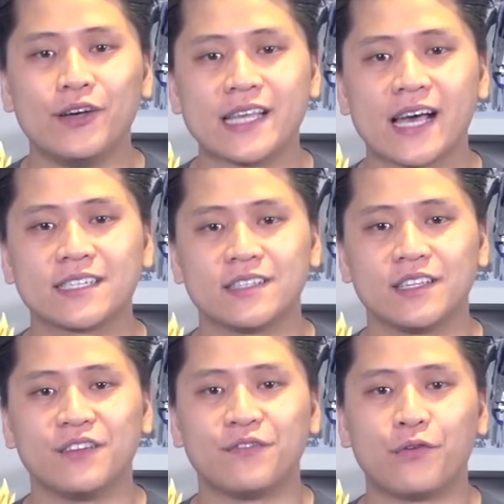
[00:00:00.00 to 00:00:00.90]
was
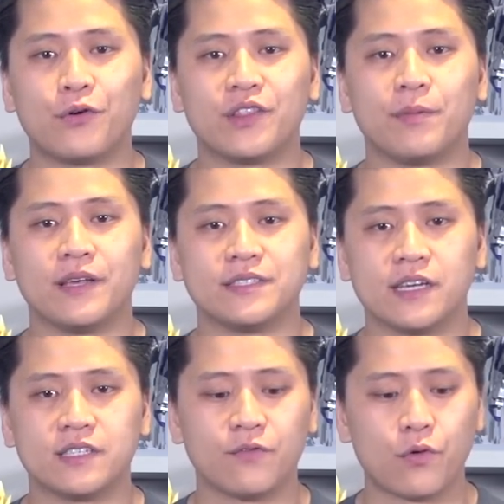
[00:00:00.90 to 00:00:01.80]
actually for the
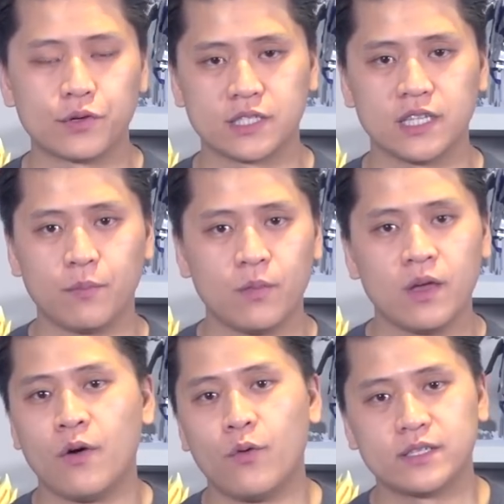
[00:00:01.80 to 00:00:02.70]
PlayStation 4 Slim,
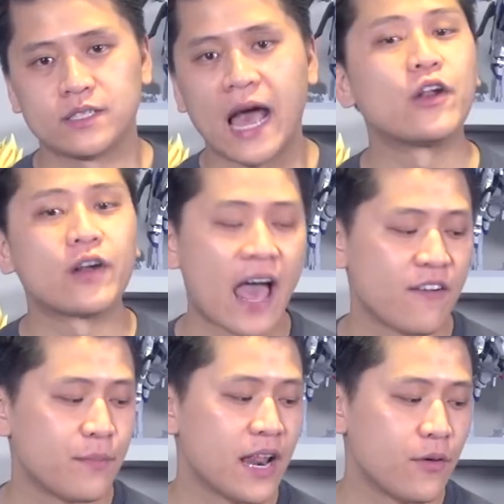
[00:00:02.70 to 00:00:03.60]
which I don't
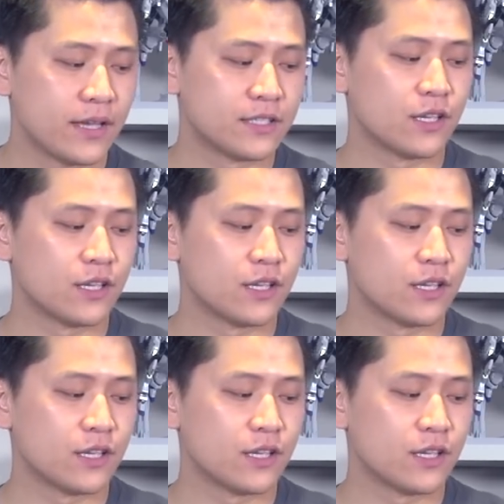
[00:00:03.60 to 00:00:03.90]
have, but anyway.